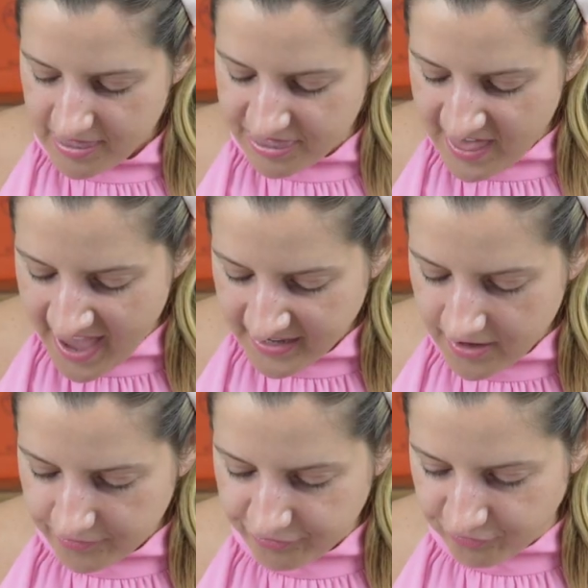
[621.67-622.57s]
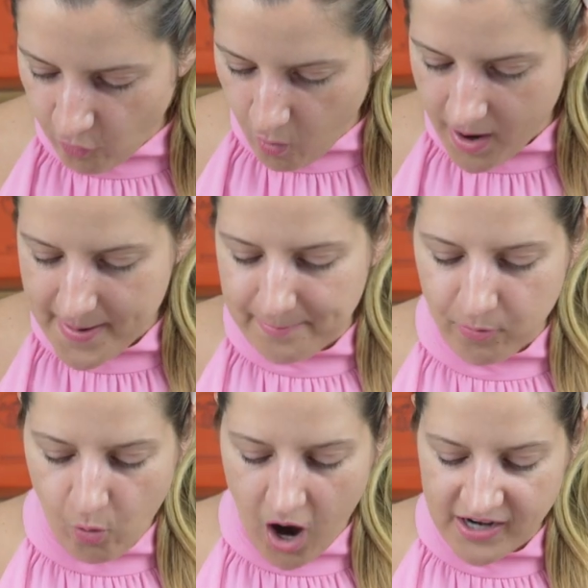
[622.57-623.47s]
Then for
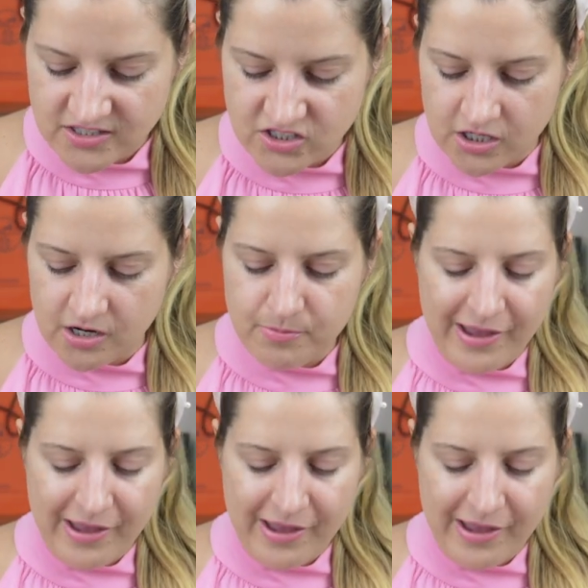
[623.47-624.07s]
bronzer,